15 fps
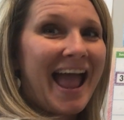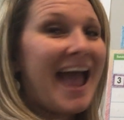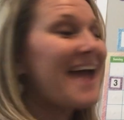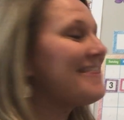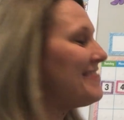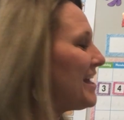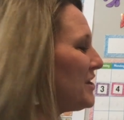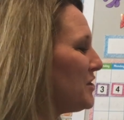
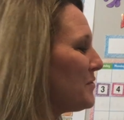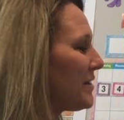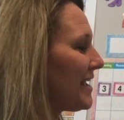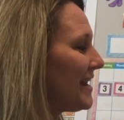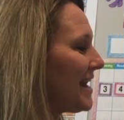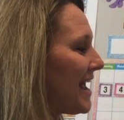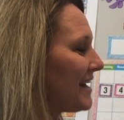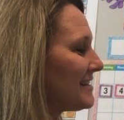and then you
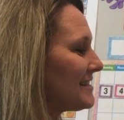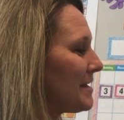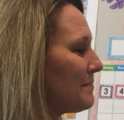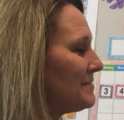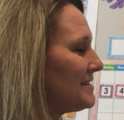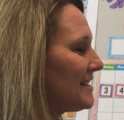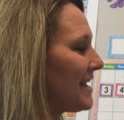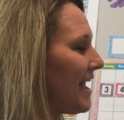connect
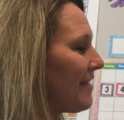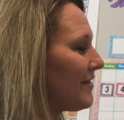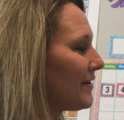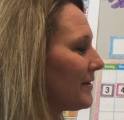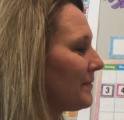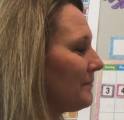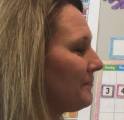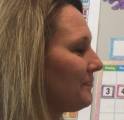them
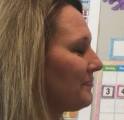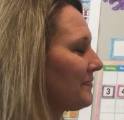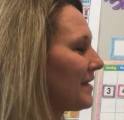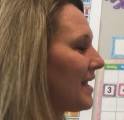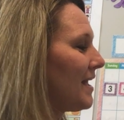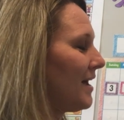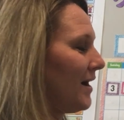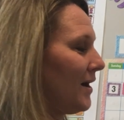together.
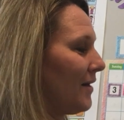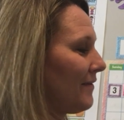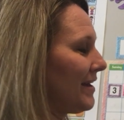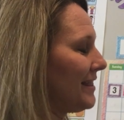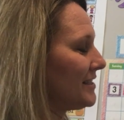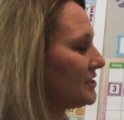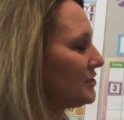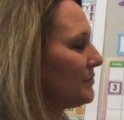All right,
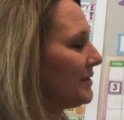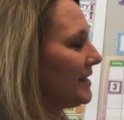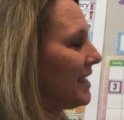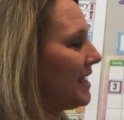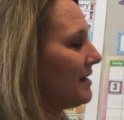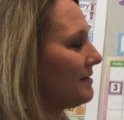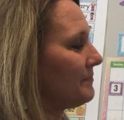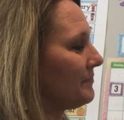let's do it
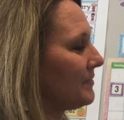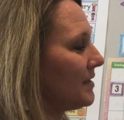again.